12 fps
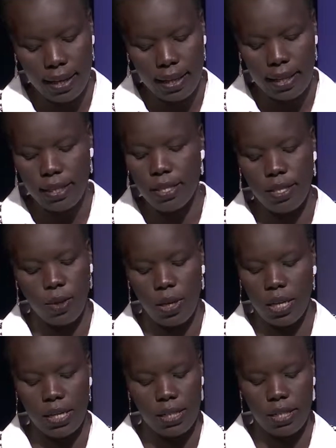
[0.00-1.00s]
this is not
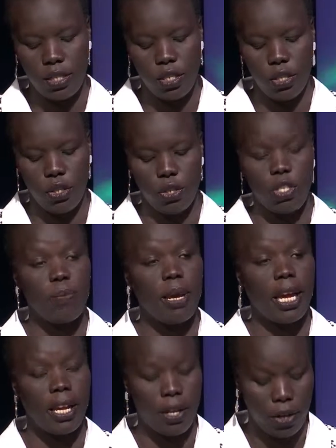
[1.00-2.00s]
an easy decision to
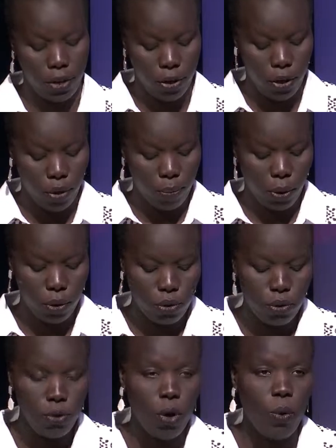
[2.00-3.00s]
make, because
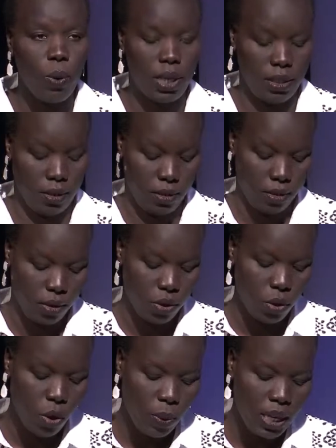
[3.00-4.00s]
no
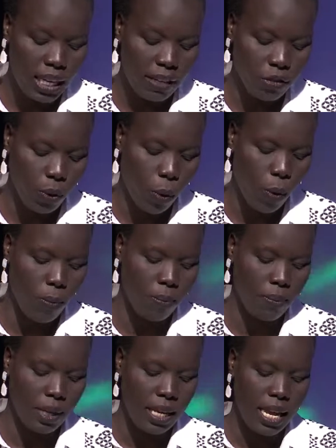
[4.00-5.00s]
one leaves home
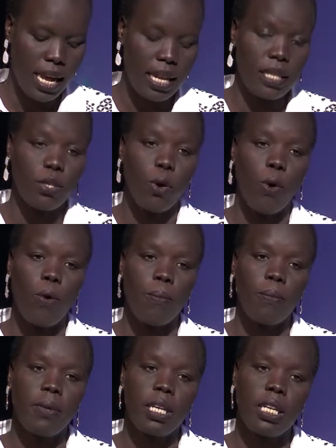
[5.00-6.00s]
unless
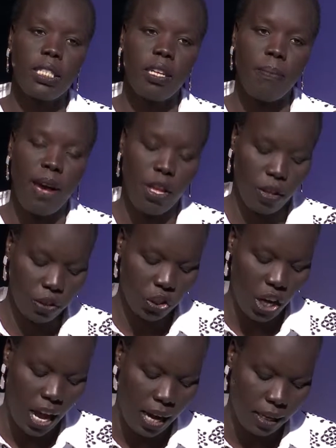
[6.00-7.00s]
home is the mouth of a
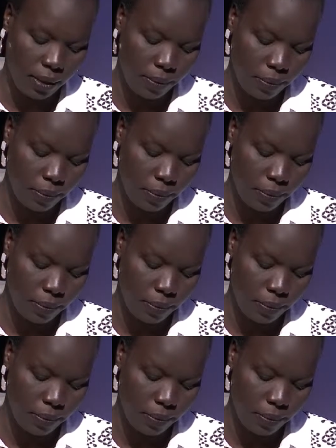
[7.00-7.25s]
shark.